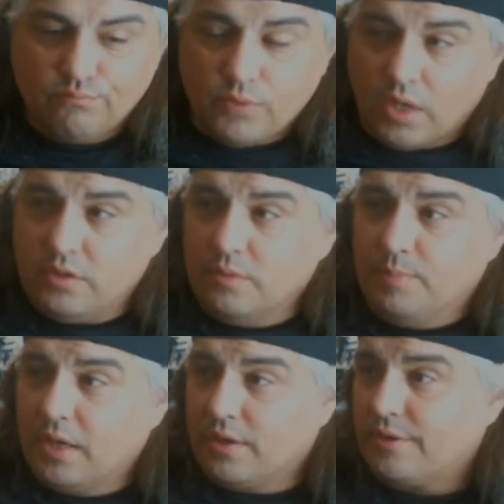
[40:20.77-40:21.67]
I did
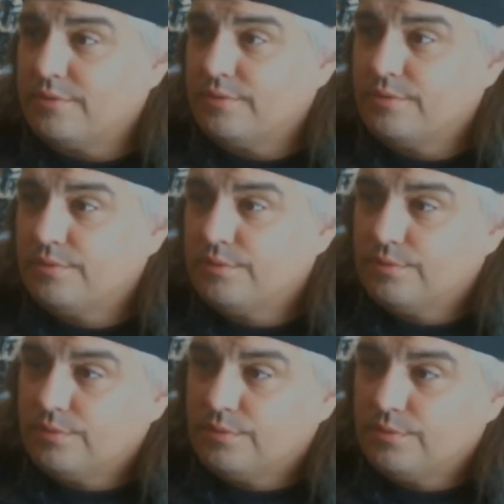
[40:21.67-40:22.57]
better.
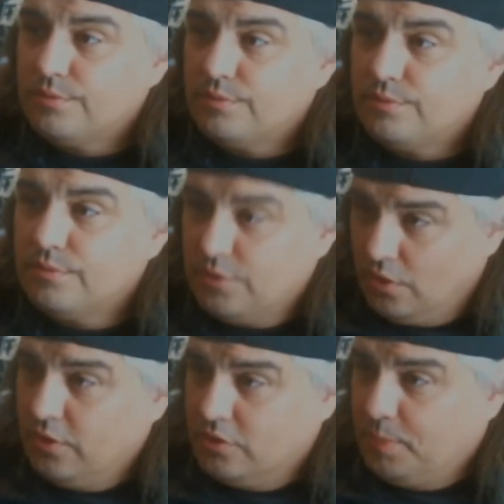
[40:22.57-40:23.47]
So
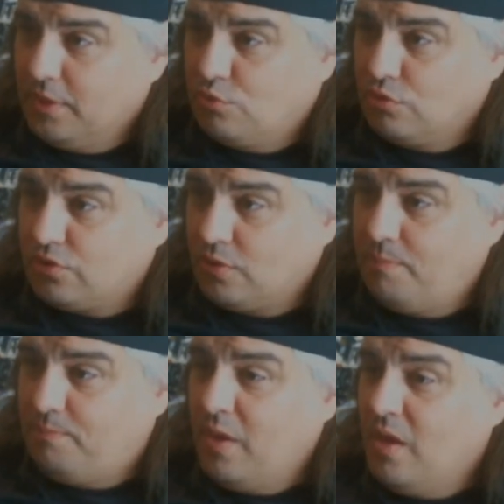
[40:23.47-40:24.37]
there's been some